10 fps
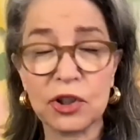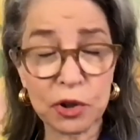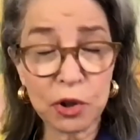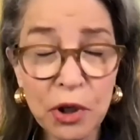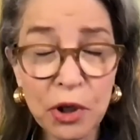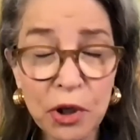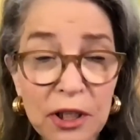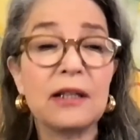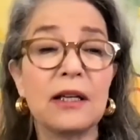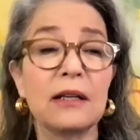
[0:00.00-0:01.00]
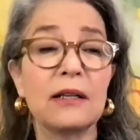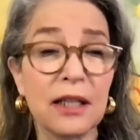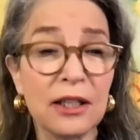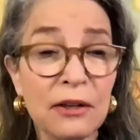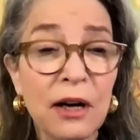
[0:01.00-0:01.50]
diluted
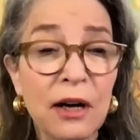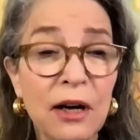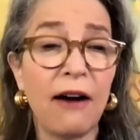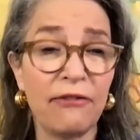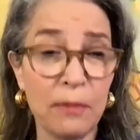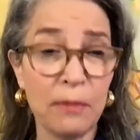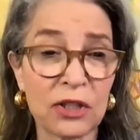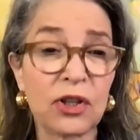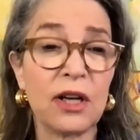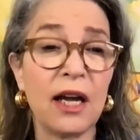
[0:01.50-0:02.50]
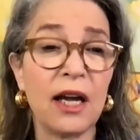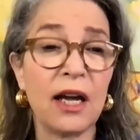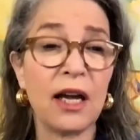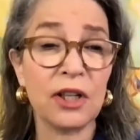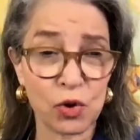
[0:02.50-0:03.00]
in government
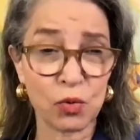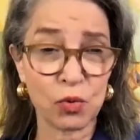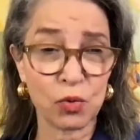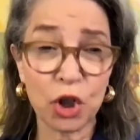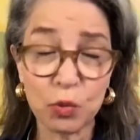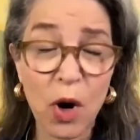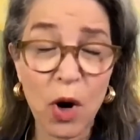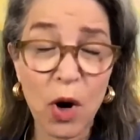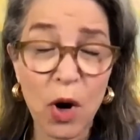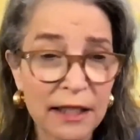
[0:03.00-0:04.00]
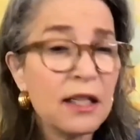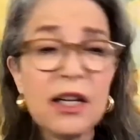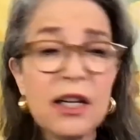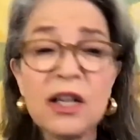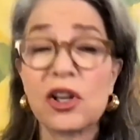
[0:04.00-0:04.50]
and is worldwide
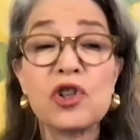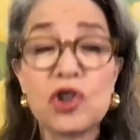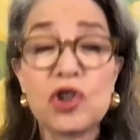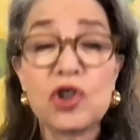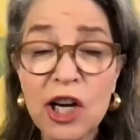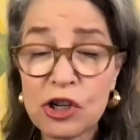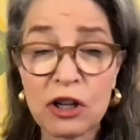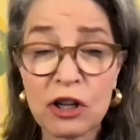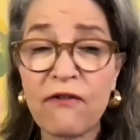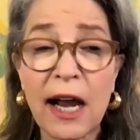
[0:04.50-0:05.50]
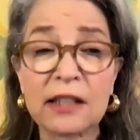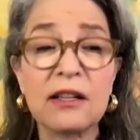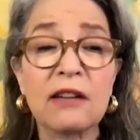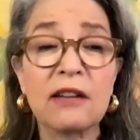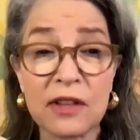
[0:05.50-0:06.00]
doesn't change the
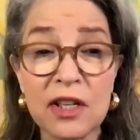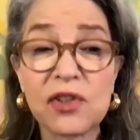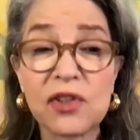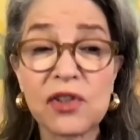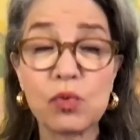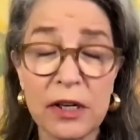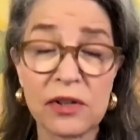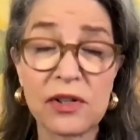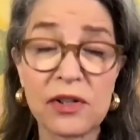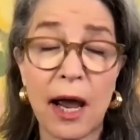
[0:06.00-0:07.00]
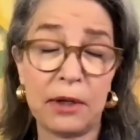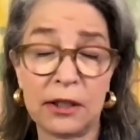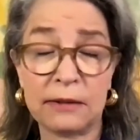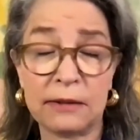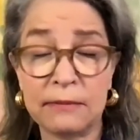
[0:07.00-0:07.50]
fact that this is what is
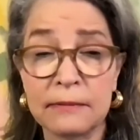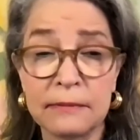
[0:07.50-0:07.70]
happening.